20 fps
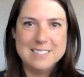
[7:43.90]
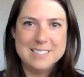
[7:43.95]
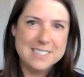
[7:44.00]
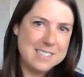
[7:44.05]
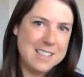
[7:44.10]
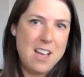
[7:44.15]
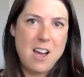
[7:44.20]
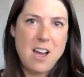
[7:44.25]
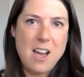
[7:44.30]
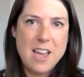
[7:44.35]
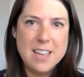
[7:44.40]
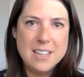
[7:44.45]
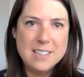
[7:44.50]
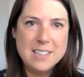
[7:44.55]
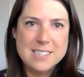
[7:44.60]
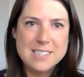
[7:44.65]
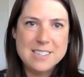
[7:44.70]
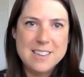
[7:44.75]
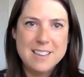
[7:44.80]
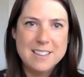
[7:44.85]

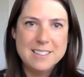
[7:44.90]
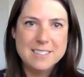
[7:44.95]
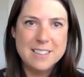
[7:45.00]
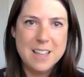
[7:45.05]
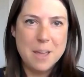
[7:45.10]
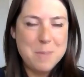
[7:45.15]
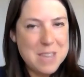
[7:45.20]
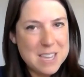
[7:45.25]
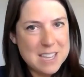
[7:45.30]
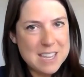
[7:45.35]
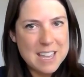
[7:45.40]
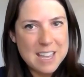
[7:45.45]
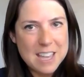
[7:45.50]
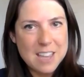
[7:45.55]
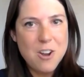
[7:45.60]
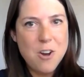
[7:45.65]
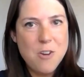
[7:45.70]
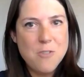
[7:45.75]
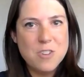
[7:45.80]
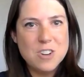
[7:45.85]
slides. Let me kick
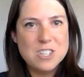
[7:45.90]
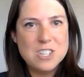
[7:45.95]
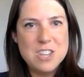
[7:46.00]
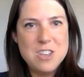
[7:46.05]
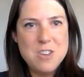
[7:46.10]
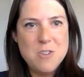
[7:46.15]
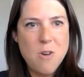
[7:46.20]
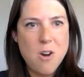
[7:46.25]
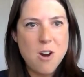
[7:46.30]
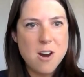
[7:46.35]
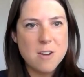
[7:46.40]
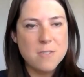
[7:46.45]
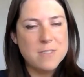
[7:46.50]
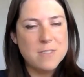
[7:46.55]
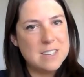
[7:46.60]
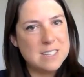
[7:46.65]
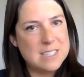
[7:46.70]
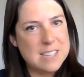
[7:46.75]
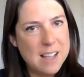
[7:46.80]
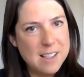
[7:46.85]
it over to you,
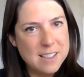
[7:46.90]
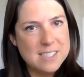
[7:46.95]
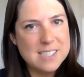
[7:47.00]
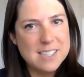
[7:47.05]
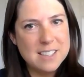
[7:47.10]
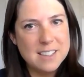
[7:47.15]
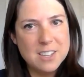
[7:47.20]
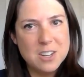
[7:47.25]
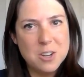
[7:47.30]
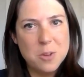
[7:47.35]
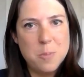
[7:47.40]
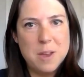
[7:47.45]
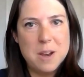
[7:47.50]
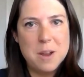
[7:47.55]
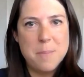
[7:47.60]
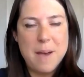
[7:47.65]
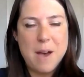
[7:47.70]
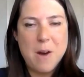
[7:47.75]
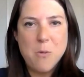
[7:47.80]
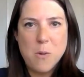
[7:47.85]
Arvind. Tell us a little bit
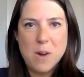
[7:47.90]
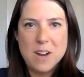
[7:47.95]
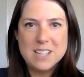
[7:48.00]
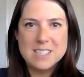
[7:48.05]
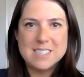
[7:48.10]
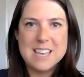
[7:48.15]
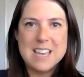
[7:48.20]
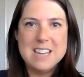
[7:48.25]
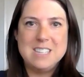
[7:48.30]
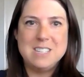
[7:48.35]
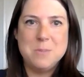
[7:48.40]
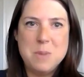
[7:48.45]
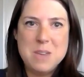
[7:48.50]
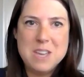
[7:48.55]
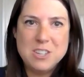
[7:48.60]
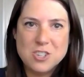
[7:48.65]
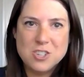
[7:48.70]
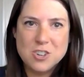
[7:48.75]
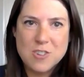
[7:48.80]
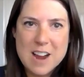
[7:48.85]
about what it's like to
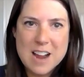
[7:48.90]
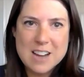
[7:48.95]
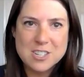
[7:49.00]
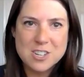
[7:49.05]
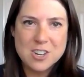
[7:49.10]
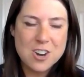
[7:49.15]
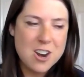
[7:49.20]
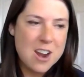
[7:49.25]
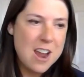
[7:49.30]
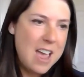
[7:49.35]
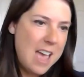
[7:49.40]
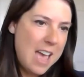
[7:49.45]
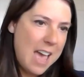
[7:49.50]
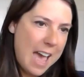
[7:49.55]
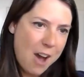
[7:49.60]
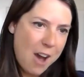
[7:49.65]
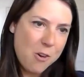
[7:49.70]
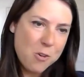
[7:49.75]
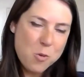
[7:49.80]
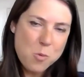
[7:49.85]
be a director,
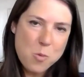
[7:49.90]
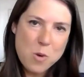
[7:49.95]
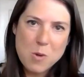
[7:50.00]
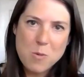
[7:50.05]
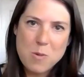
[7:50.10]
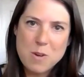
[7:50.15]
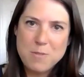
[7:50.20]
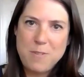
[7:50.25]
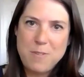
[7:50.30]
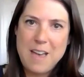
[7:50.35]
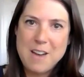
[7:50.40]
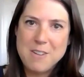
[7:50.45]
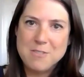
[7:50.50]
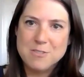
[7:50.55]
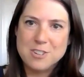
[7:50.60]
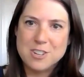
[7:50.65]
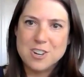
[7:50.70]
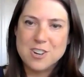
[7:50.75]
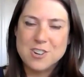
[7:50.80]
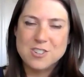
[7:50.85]
how to work with
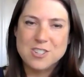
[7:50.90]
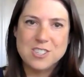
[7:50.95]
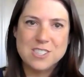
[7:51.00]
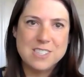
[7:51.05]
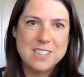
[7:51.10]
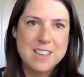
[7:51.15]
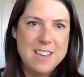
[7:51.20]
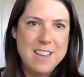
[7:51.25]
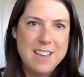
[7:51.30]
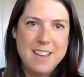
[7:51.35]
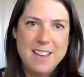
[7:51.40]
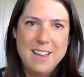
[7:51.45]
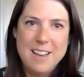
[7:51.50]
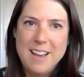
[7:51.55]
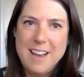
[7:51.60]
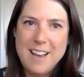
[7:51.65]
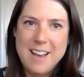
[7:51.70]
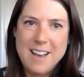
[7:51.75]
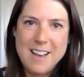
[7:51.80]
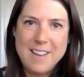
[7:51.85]
founders.
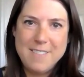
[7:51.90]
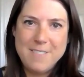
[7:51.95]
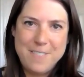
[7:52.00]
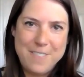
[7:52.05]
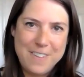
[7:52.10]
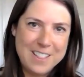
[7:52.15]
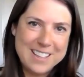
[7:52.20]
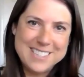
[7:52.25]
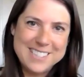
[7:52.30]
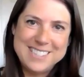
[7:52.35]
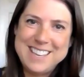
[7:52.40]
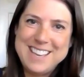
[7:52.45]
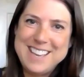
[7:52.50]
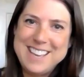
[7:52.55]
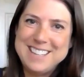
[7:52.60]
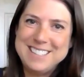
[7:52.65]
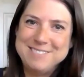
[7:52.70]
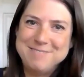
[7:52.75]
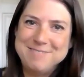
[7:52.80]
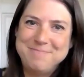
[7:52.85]
Fill us
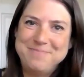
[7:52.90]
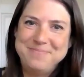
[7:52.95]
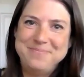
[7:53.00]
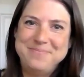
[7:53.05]
in.